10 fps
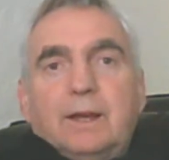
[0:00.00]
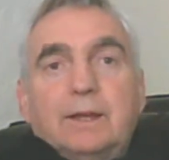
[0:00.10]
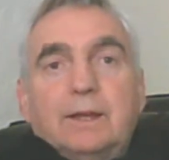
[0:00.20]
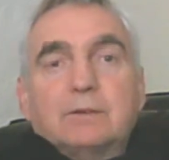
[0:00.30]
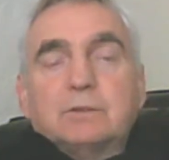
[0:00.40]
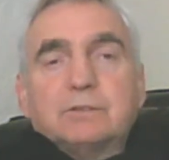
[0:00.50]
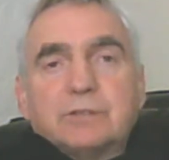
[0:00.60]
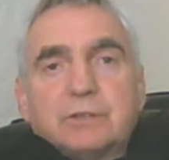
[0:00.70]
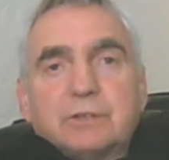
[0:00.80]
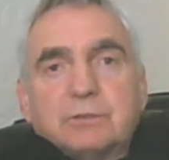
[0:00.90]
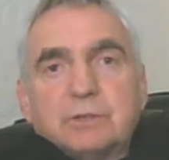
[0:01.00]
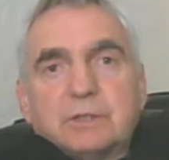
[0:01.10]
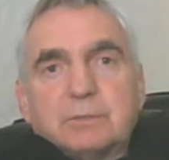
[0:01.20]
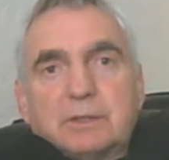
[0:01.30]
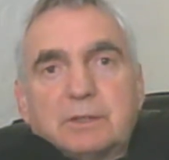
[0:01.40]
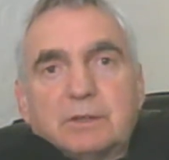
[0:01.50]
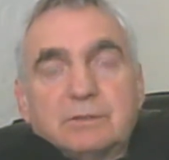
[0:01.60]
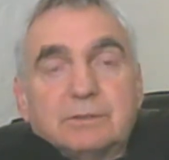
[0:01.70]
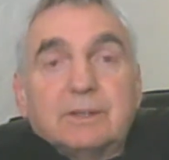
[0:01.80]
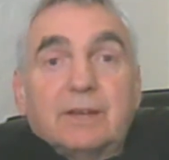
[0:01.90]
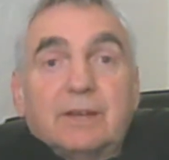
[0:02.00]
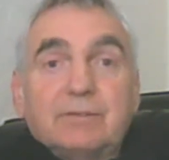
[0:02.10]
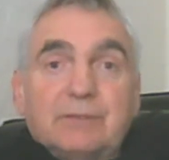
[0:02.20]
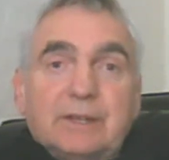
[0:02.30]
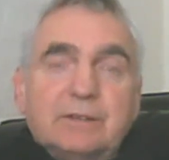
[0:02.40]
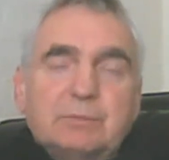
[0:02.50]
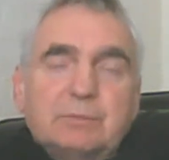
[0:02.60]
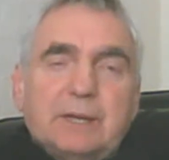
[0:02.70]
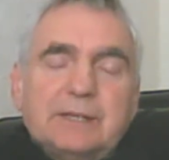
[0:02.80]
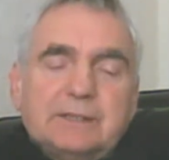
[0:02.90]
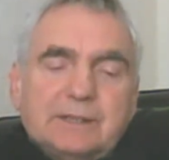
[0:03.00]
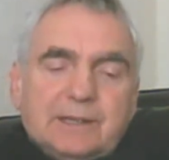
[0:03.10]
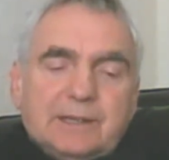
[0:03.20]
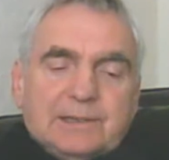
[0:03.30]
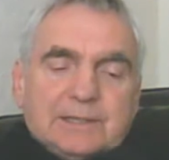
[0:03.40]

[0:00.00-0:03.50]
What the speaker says: And I couldn't see through it, because love is blind.